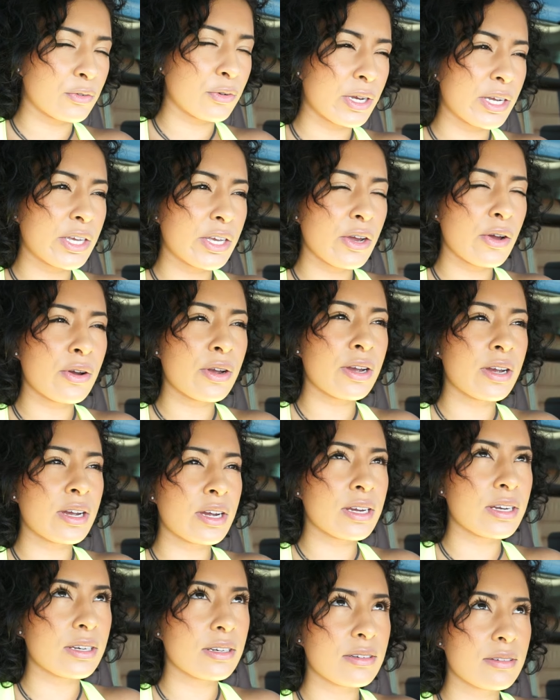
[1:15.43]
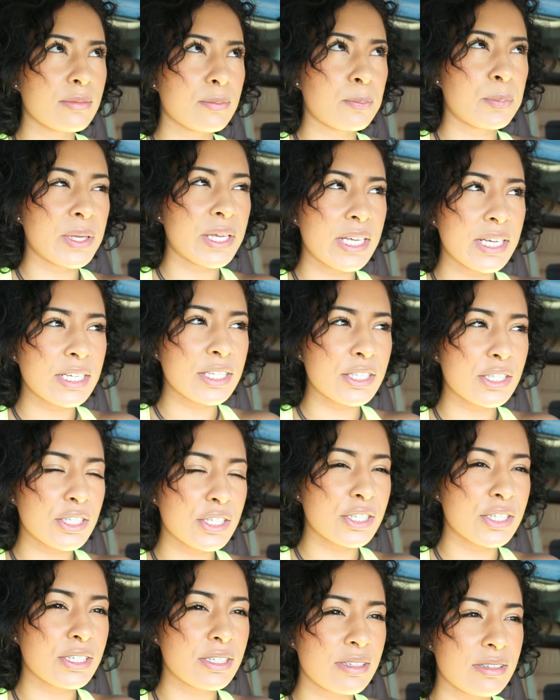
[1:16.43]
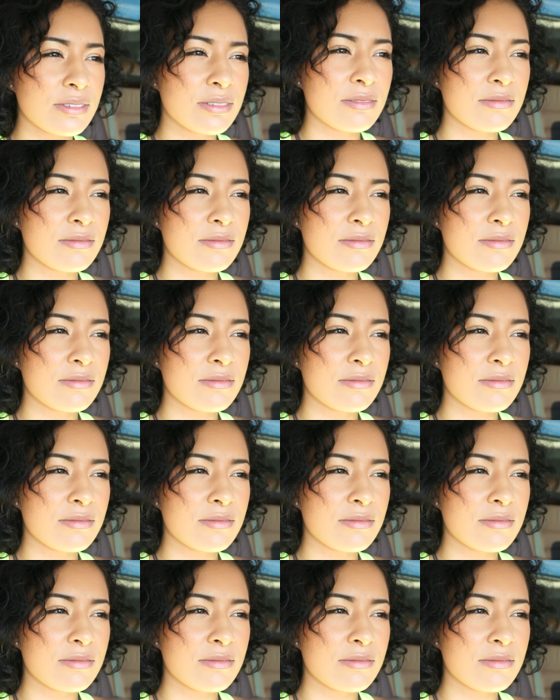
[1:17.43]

Greek yogurt peach.